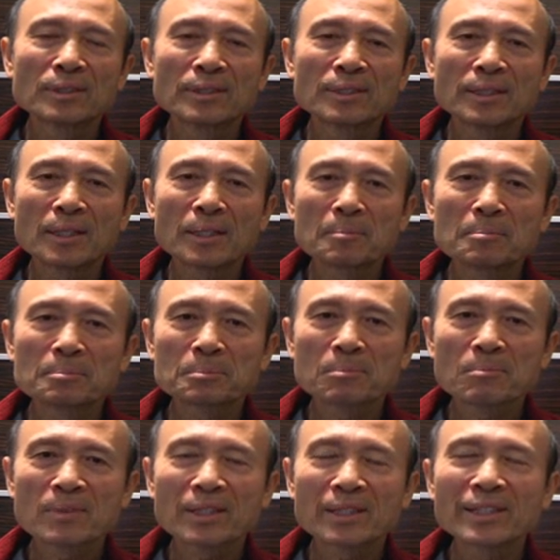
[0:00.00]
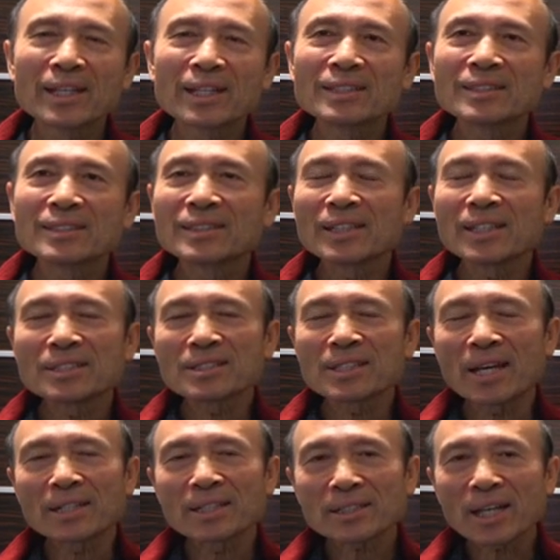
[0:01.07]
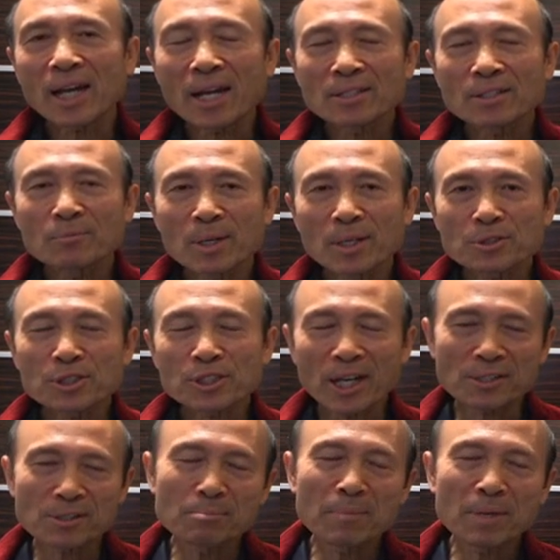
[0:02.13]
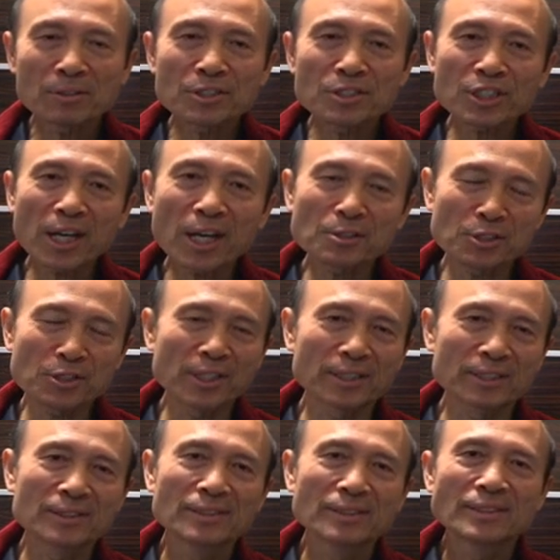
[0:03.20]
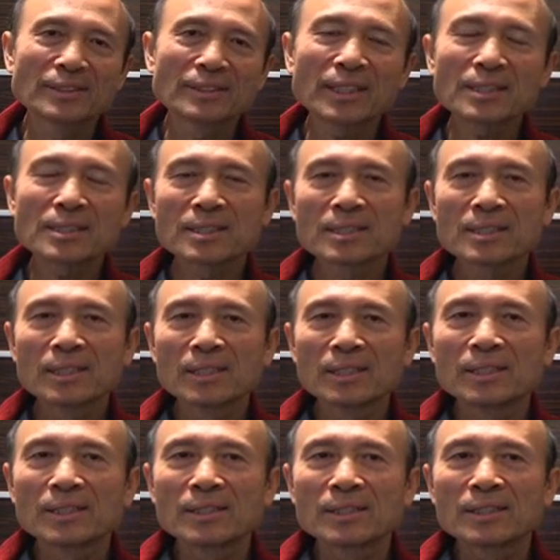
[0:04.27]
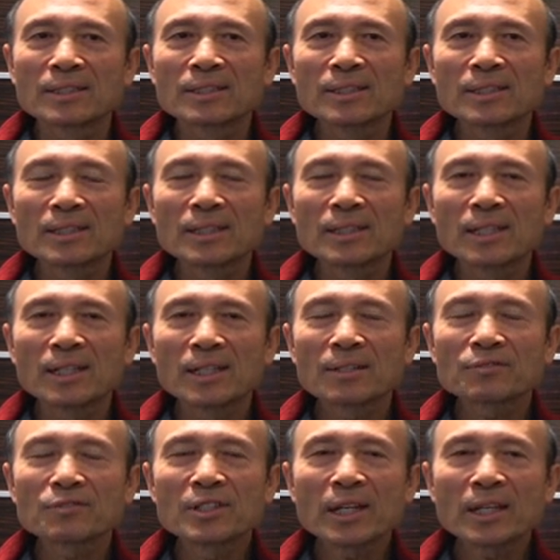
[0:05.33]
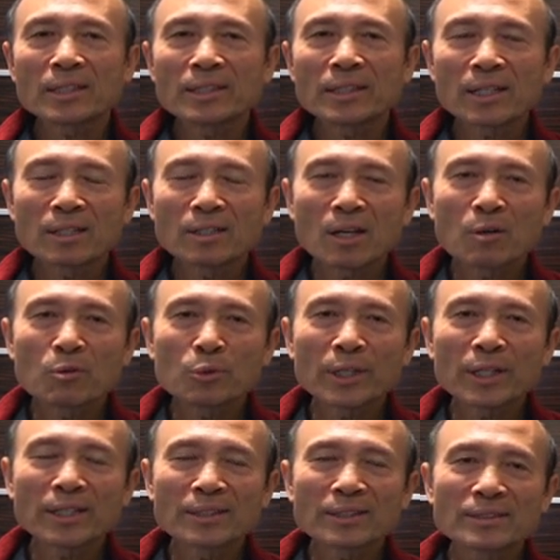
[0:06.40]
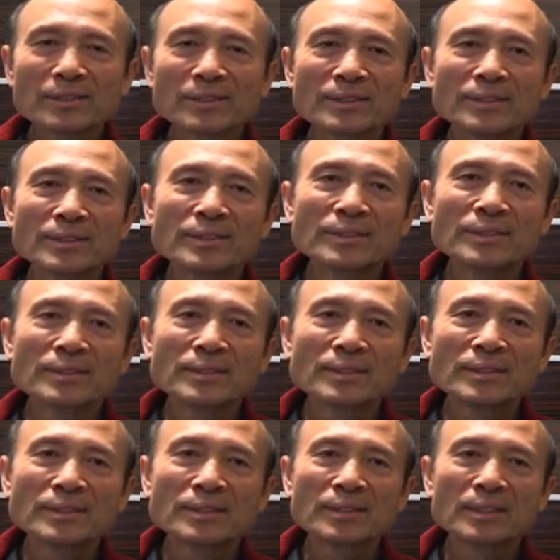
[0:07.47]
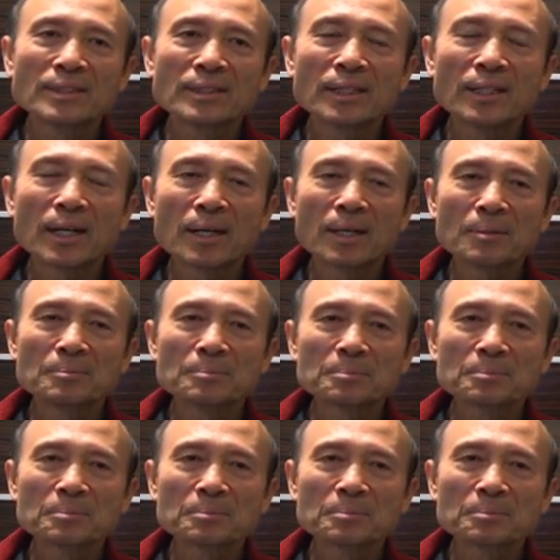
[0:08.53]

um, then it's another kind of marriage, marriage counseling. It's if they, they are not willing, um,